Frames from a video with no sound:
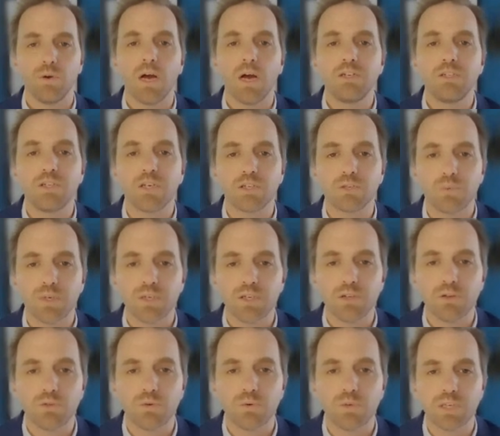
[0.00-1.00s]
Just when you
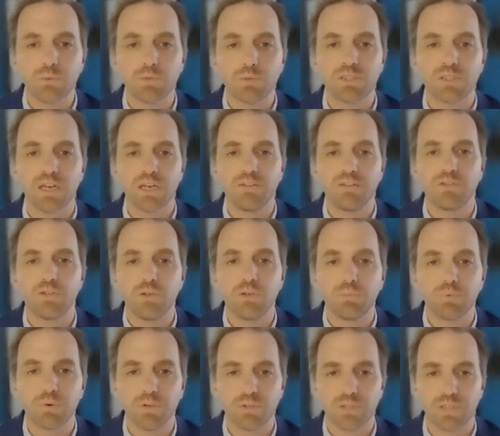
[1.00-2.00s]
thought it was safe to
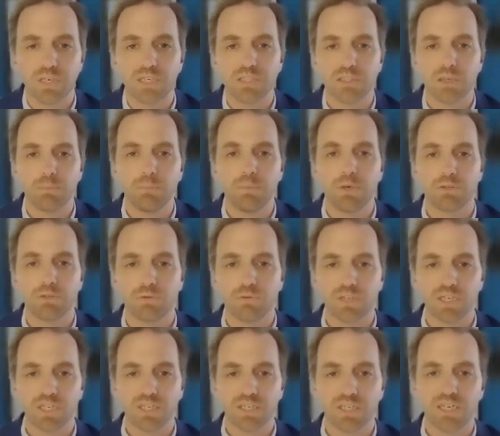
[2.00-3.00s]
process personal
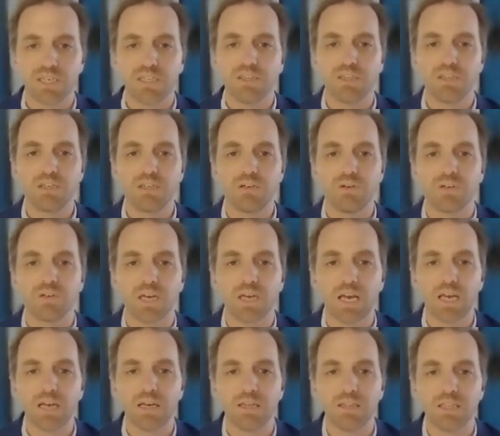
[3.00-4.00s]
data in the
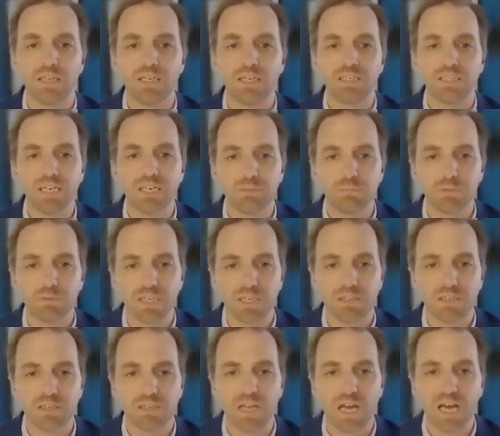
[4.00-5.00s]
UK, the Data
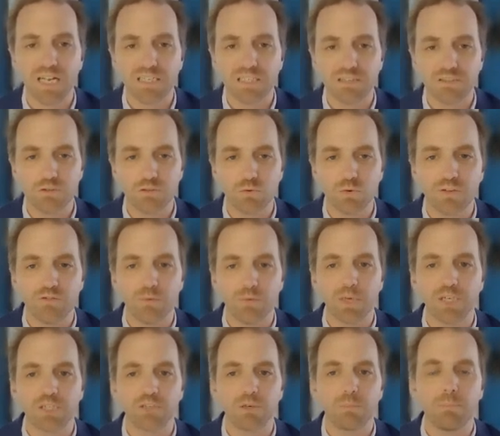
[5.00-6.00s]
Protection and Digital
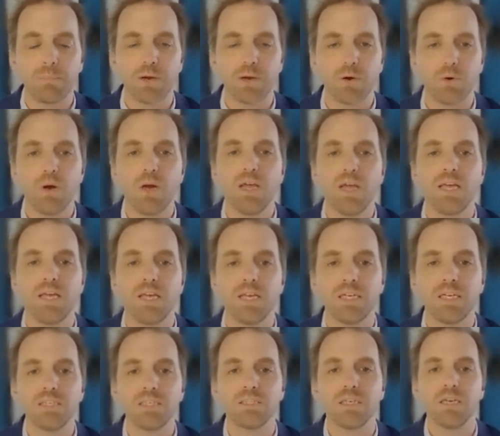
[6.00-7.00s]
Information Bill
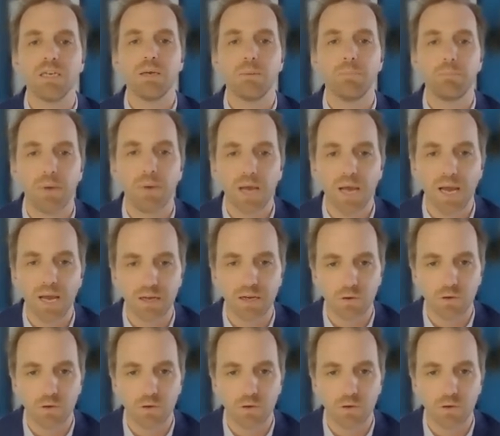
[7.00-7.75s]
is back,